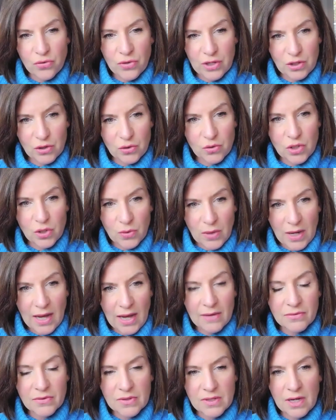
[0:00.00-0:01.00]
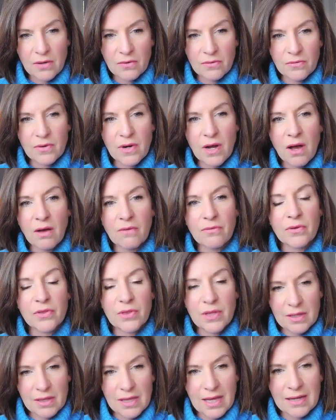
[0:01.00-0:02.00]
that you do have self-love
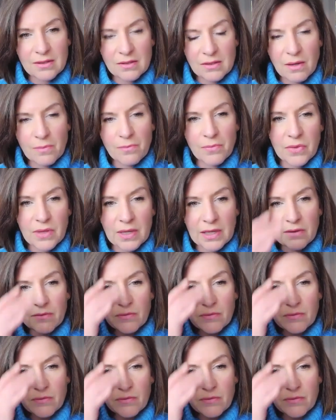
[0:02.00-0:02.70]
and that that's something,